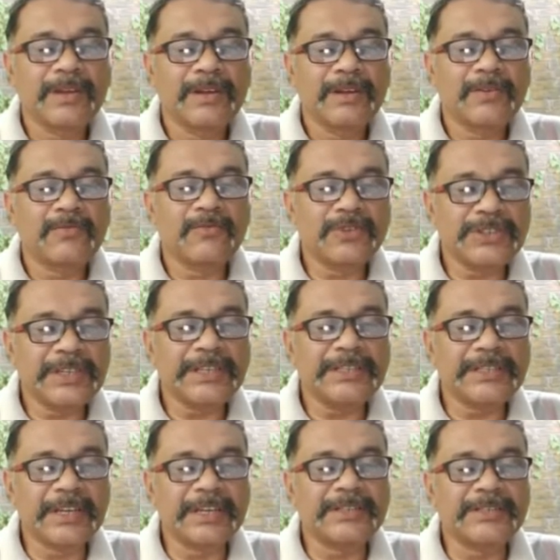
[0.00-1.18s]
Now question is
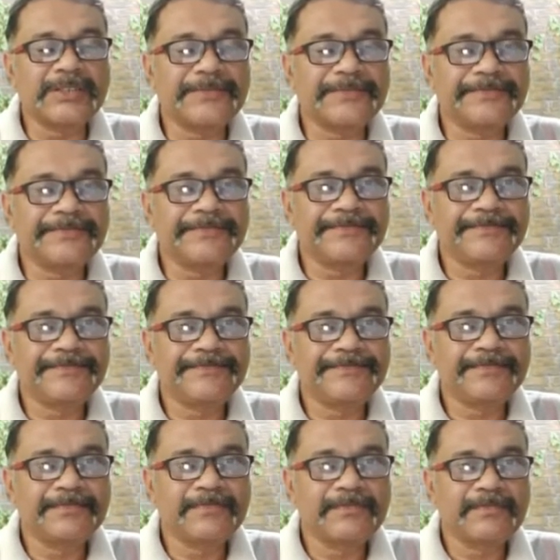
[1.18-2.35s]
that,
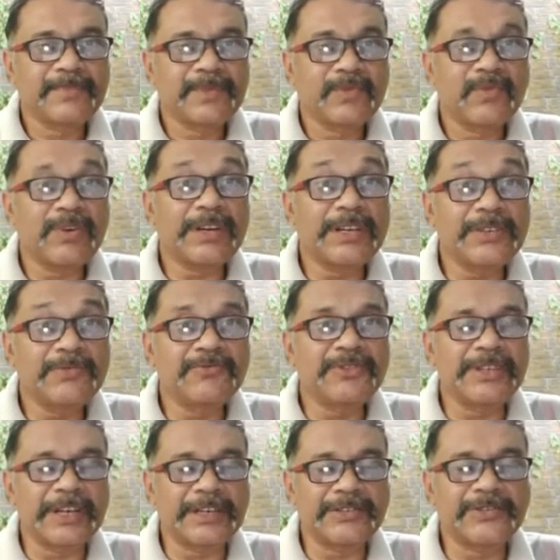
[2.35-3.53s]
what are
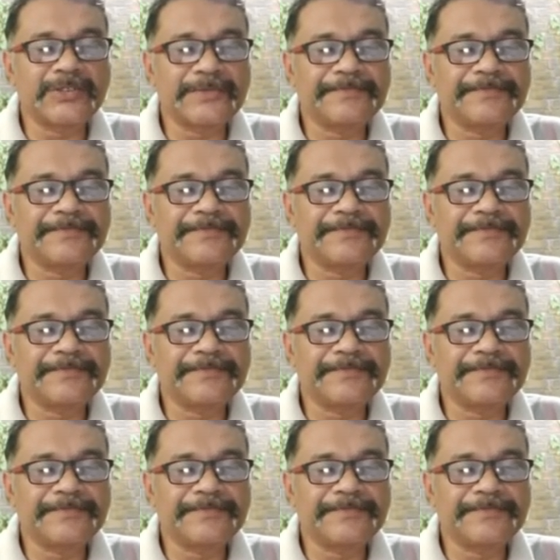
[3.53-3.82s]
nutrients?